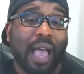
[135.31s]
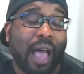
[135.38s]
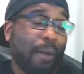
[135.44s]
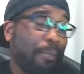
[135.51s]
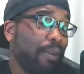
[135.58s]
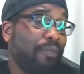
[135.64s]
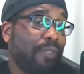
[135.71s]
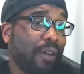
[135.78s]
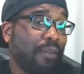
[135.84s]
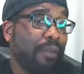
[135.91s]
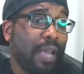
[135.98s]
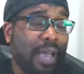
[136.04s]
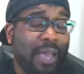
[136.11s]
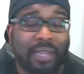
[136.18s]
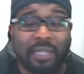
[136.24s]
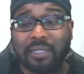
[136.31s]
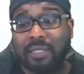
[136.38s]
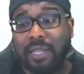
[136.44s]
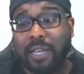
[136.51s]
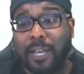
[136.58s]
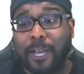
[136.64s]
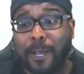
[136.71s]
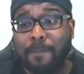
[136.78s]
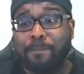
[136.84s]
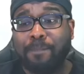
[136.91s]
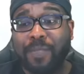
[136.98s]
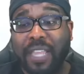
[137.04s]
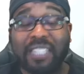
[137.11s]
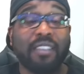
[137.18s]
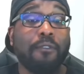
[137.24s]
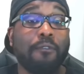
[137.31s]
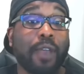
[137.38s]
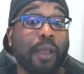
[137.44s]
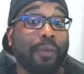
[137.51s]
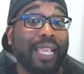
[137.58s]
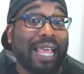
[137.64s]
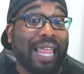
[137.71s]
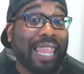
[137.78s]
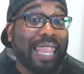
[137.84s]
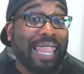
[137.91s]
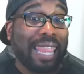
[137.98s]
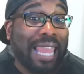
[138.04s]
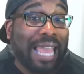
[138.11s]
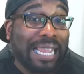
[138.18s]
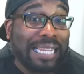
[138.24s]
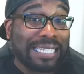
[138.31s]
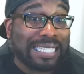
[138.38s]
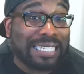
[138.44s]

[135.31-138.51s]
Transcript: I'll be very honest, um, that's a very light